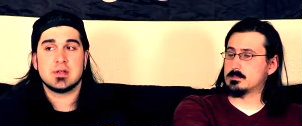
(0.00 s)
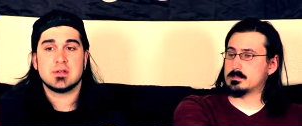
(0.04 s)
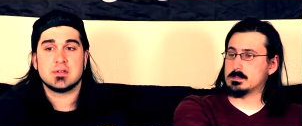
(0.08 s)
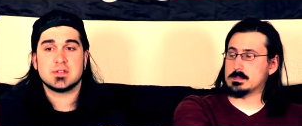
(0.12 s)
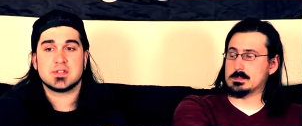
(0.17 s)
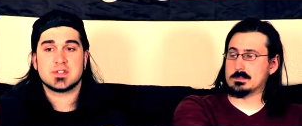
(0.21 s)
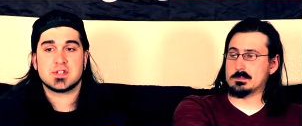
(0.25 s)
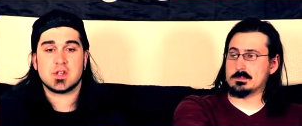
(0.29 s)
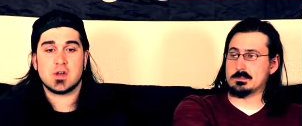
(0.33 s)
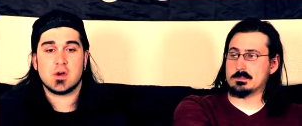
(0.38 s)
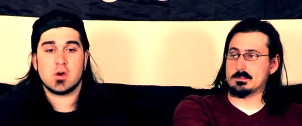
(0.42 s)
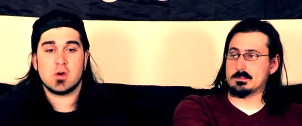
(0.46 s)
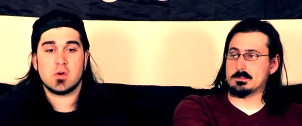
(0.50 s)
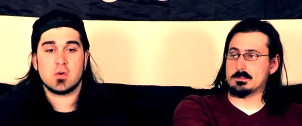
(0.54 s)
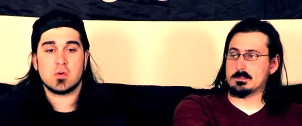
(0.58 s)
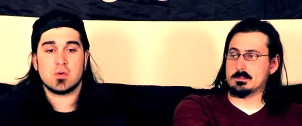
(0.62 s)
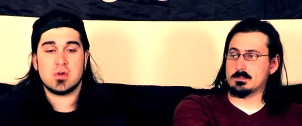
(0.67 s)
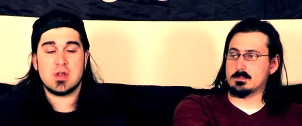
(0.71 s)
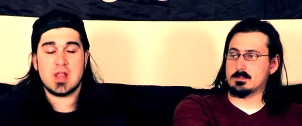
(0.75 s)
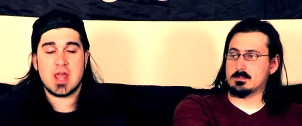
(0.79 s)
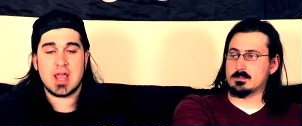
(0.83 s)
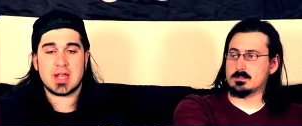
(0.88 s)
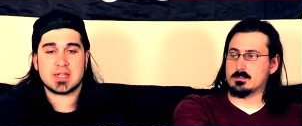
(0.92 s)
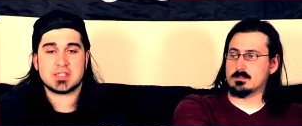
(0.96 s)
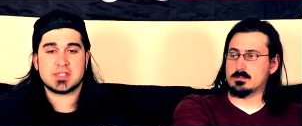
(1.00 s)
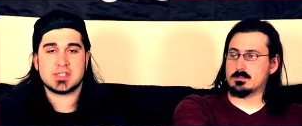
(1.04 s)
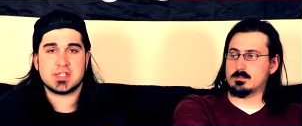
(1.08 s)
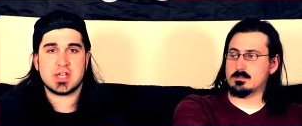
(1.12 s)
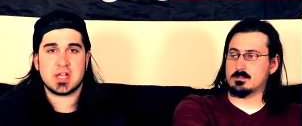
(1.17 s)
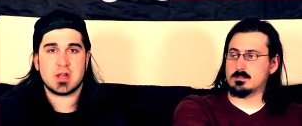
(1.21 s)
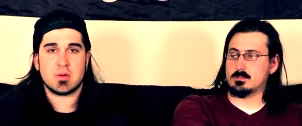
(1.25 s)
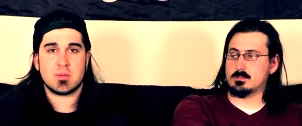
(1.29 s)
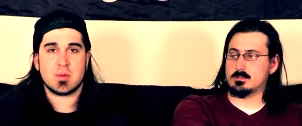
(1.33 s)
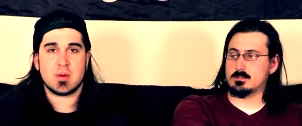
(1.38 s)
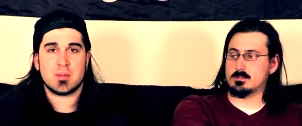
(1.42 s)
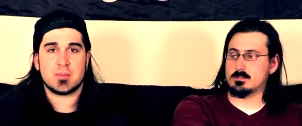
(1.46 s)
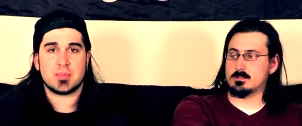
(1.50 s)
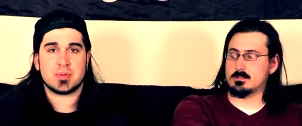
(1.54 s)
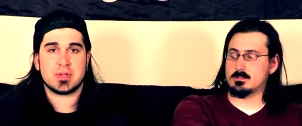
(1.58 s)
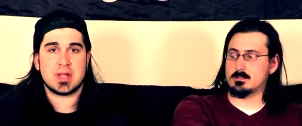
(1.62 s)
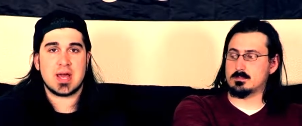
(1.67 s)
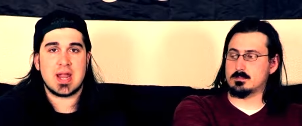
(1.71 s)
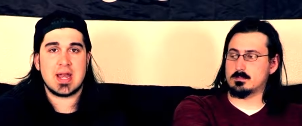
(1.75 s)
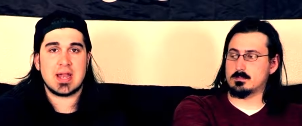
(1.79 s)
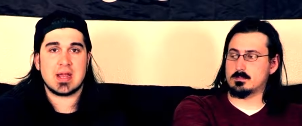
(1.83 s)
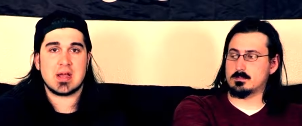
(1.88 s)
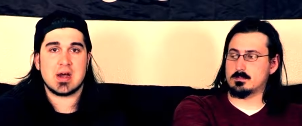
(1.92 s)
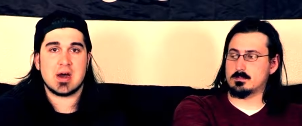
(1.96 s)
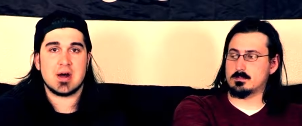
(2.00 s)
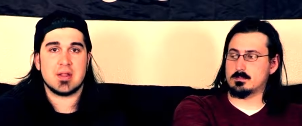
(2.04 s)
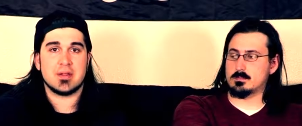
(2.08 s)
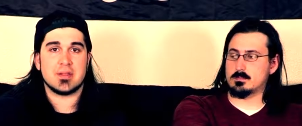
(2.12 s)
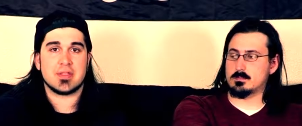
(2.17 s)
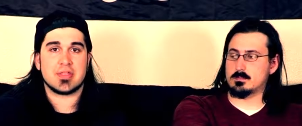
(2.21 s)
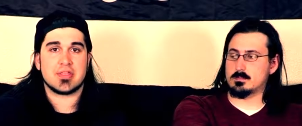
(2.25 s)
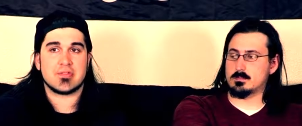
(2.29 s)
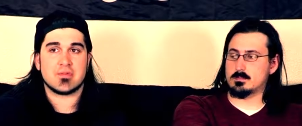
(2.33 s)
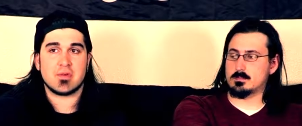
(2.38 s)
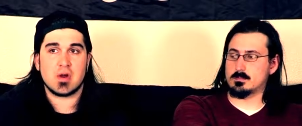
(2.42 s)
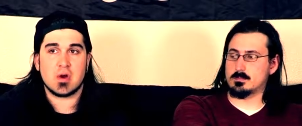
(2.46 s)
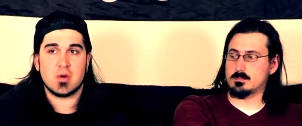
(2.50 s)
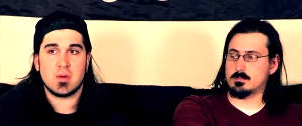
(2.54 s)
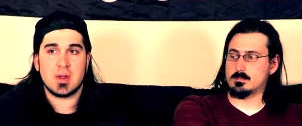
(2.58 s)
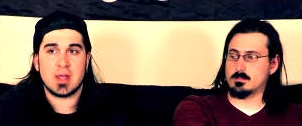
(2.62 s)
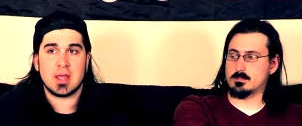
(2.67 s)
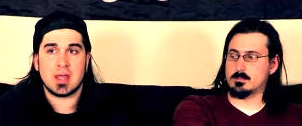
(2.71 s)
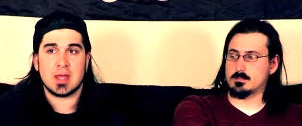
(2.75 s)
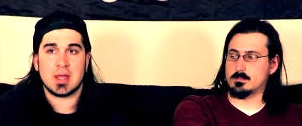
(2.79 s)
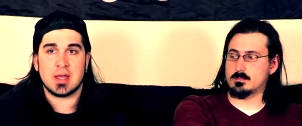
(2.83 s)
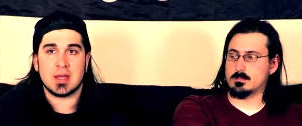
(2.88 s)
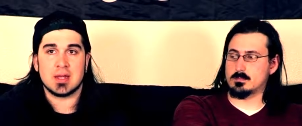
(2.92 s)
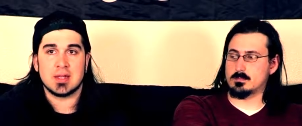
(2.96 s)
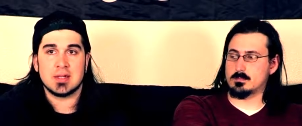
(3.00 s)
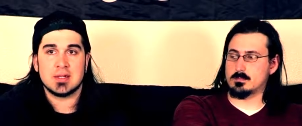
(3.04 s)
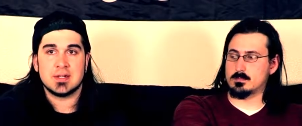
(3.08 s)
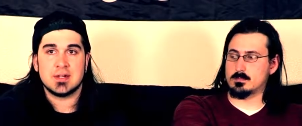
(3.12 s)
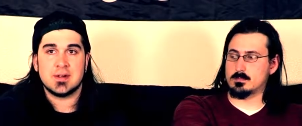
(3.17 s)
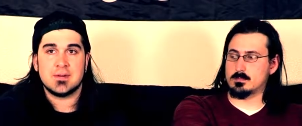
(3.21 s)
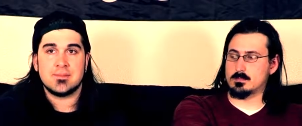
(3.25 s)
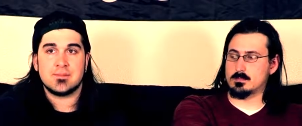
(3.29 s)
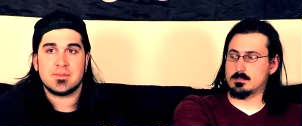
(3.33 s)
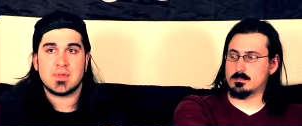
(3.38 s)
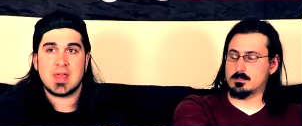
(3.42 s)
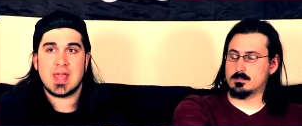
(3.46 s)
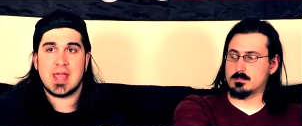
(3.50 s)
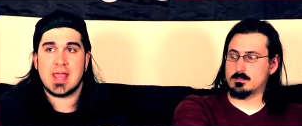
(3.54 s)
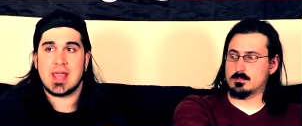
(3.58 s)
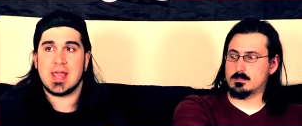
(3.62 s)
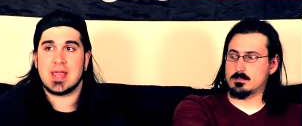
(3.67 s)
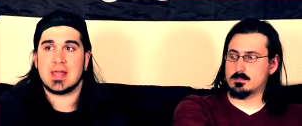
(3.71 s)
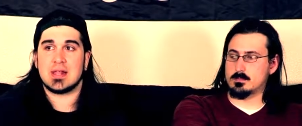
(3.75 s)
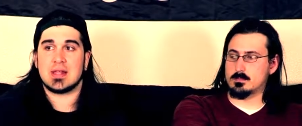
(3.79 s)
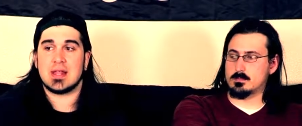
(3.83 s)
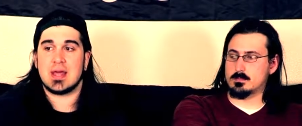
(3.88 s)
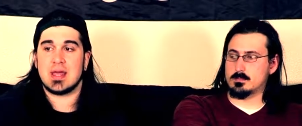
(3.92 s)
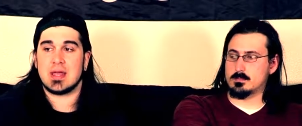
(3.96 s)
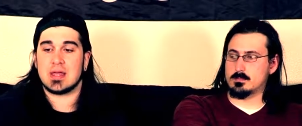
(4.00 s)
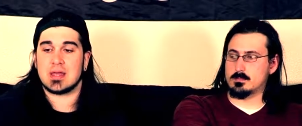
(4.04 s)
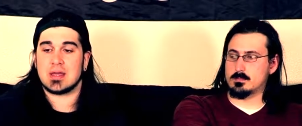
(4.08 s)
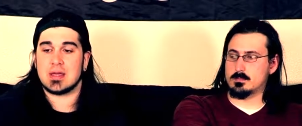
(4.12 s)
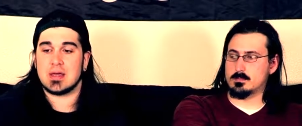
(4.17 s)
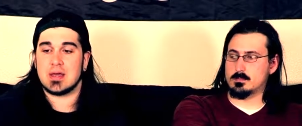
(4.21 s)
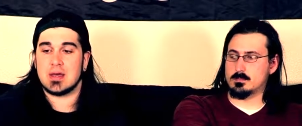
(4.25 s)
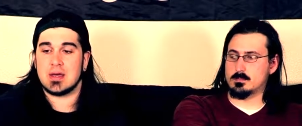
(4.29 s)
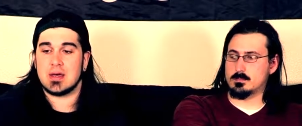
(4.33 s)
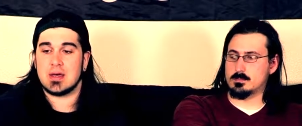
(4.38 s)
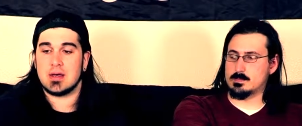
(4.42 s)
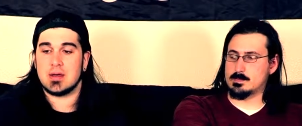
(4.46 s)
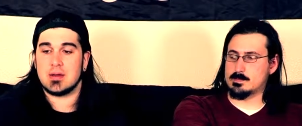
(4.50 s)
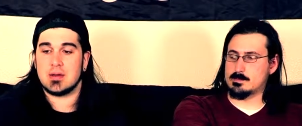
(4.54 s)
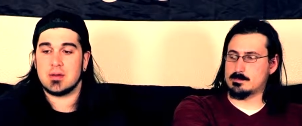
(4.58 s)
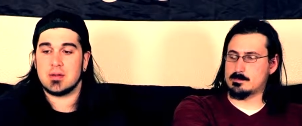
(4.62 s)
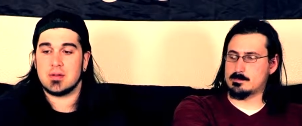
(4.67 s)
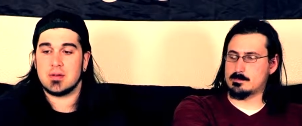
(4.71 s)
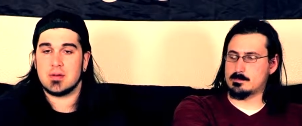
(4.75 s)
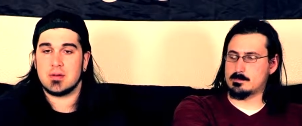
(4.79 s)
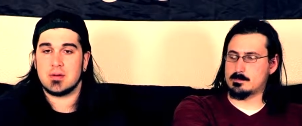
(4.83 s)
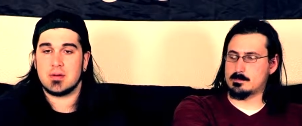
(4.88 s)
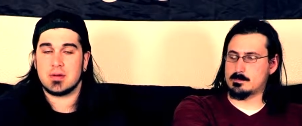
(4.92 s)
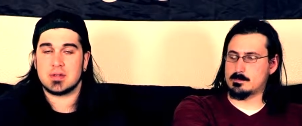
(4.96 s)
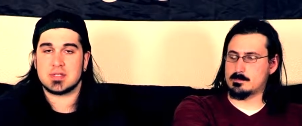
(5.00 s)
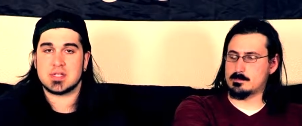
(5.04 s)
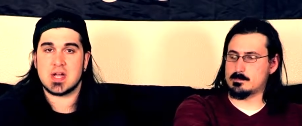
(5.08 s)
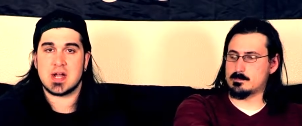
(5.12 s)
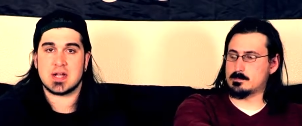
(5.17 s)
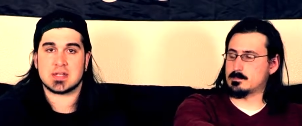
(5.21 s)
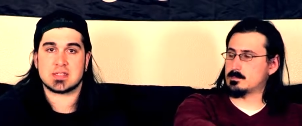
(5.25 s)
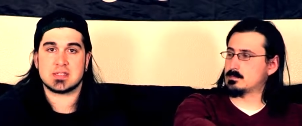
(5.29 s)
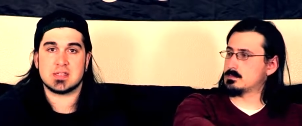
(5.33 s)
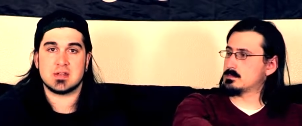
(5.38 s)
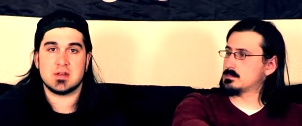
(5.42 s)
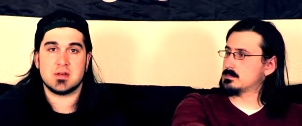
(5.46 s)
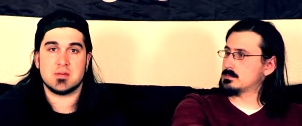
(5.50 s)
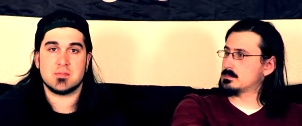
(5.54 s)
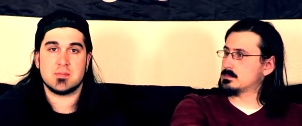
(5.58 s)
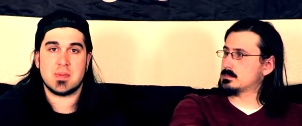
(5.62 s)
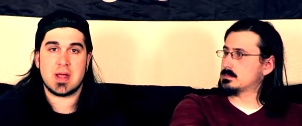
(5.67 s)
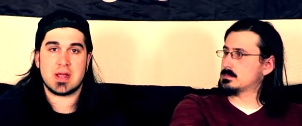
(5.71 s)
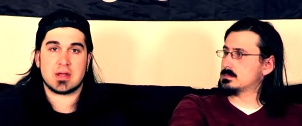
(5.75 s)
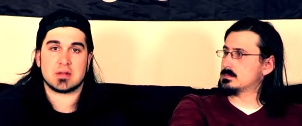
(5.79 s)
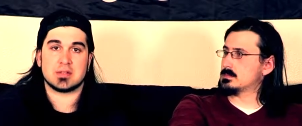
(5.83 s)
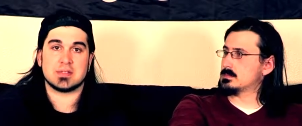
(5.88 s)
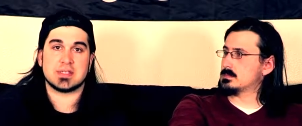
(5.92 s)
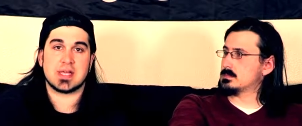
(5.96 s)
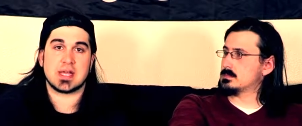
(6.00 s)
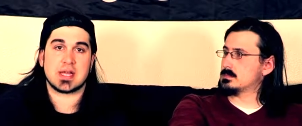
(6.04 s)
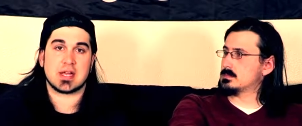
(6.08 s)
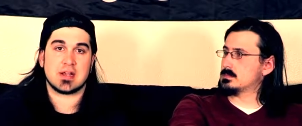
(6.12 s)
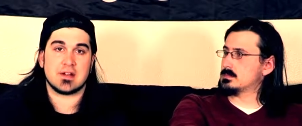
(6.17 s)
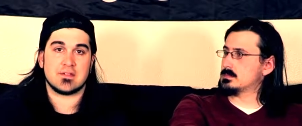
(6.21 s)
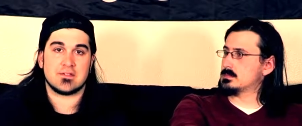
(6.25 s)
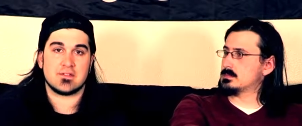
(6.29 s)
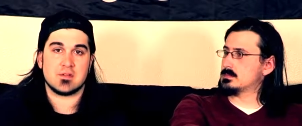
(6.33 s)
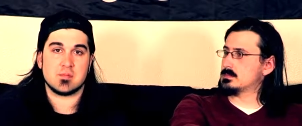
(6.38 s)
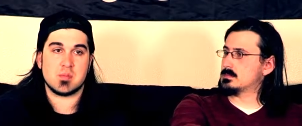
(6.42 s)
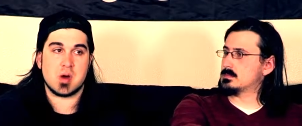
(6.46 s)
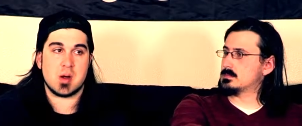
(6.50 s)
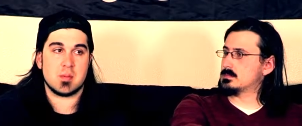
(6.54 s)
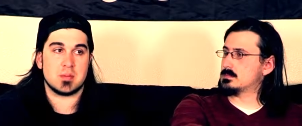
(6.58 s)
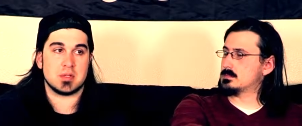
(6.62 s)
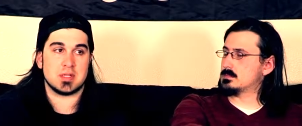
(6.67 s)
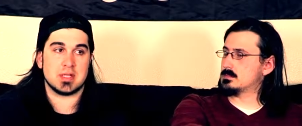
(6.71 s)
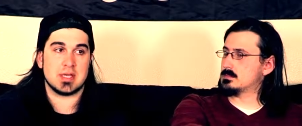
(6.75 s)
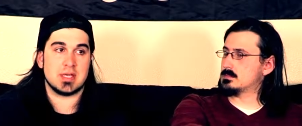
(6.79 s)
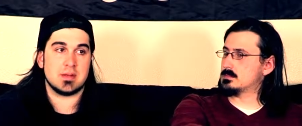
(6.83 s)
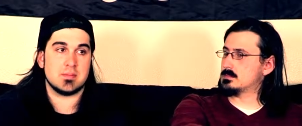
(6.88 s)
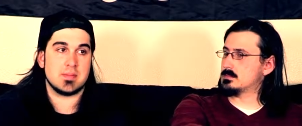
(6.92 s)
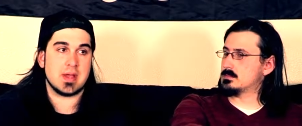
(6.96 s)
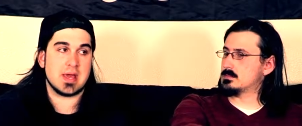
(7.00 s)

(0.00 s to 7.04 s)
Speaker 1: so next year we're planning on throwing a, I talked to Michael Decker from Mama Land